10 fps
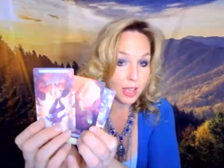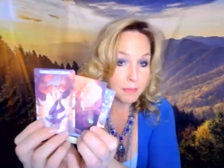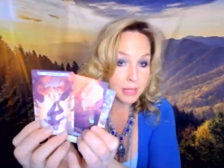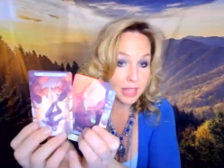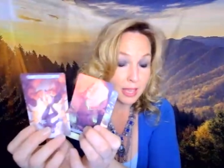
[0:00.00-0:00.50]

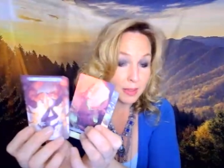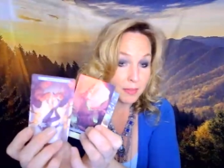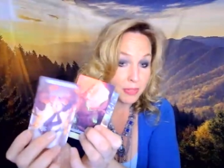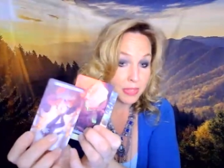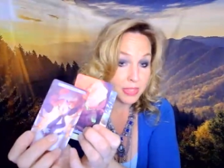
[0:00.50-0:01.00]
But they,
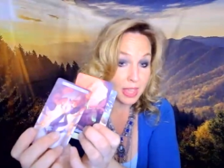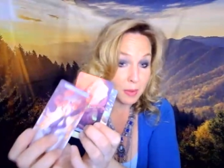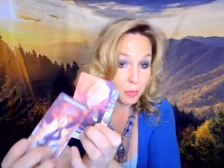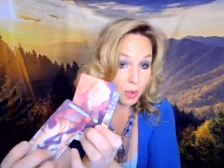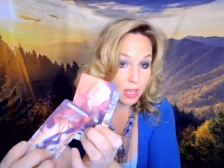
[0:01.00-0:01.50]
they
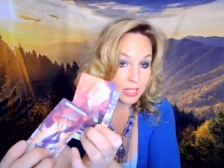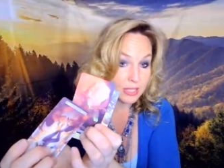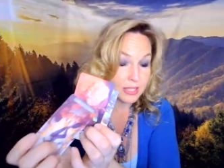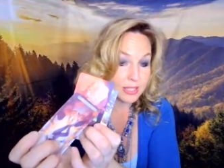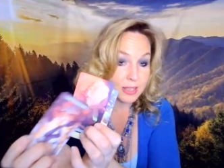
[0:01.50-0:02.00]
want
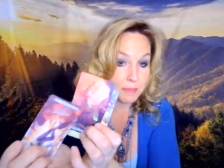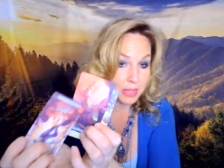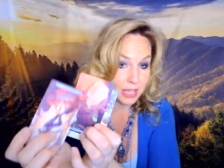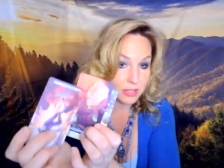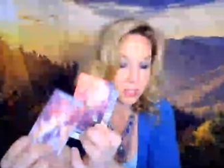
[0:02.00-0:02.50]

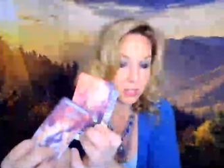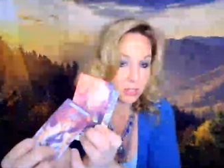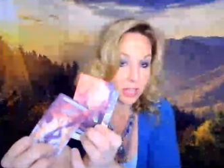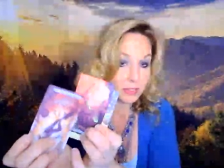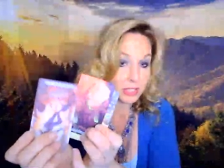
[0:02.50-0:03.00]
something else in your
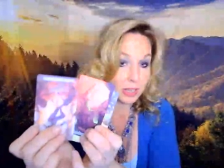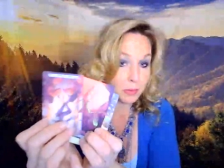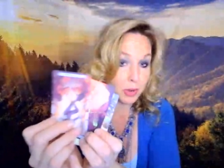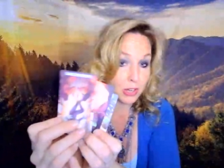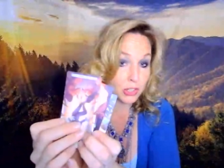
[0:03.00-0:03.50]
life to come
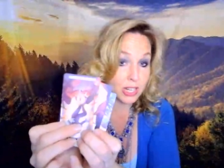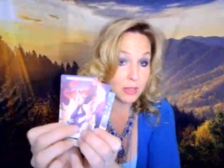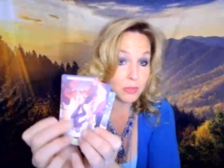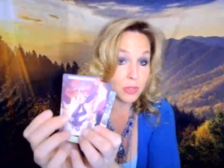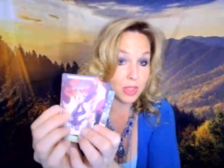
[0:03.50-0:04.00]
crashing
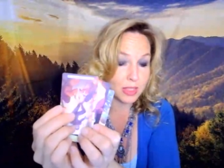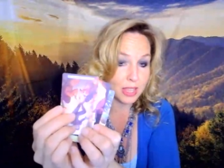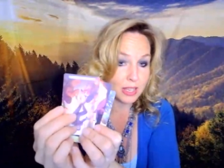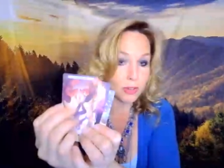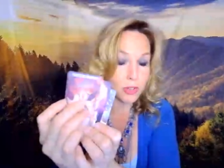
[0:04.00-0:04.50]
down so that
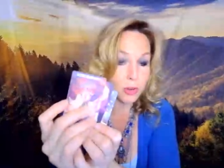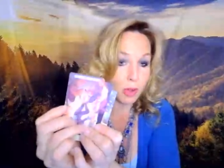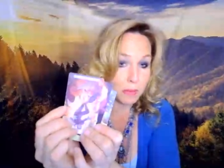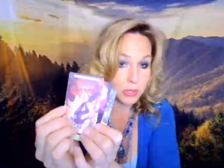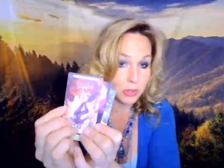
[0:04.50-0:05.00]
then there's no
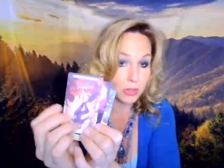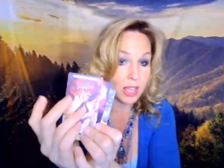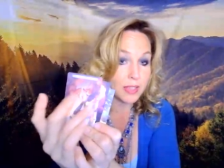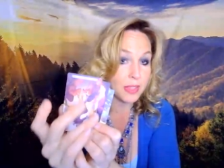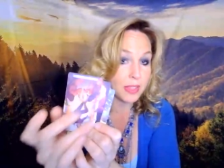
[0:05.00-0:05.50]
obstacle
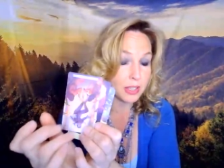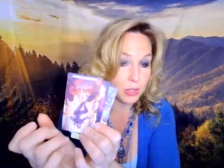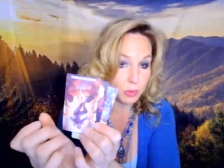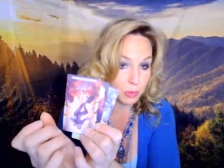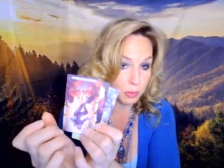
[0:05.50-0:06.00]
and that
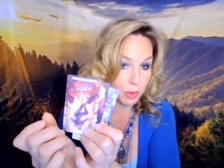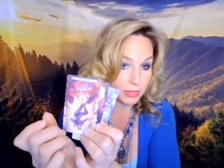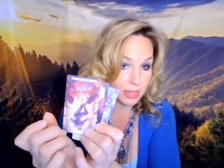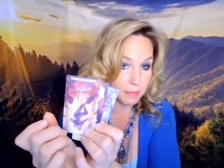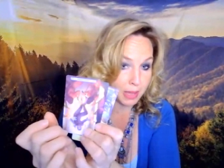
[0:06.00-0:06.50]
you will
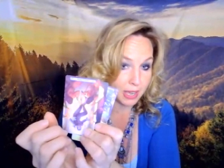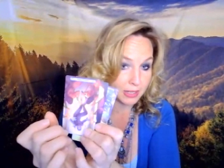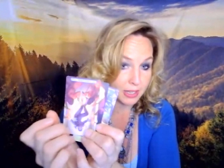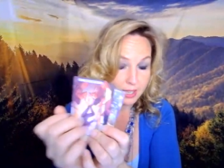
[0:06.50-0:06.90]
want them back.